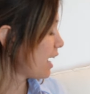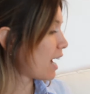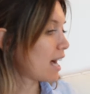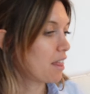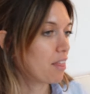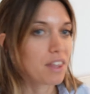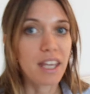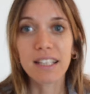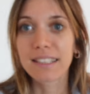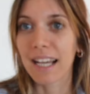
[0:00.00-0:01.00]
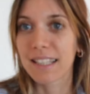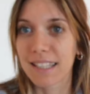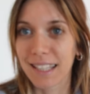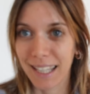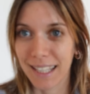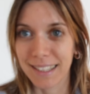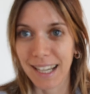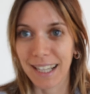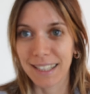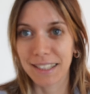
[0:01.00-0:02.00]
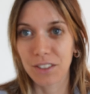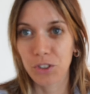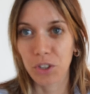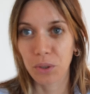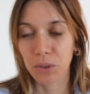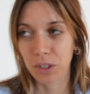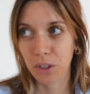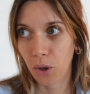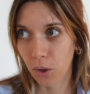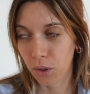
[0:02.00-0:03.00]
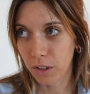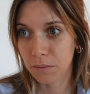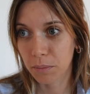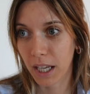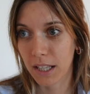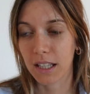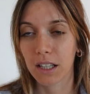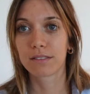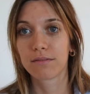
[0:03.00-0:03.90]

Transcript: I think that's it. I didn't show you the call because I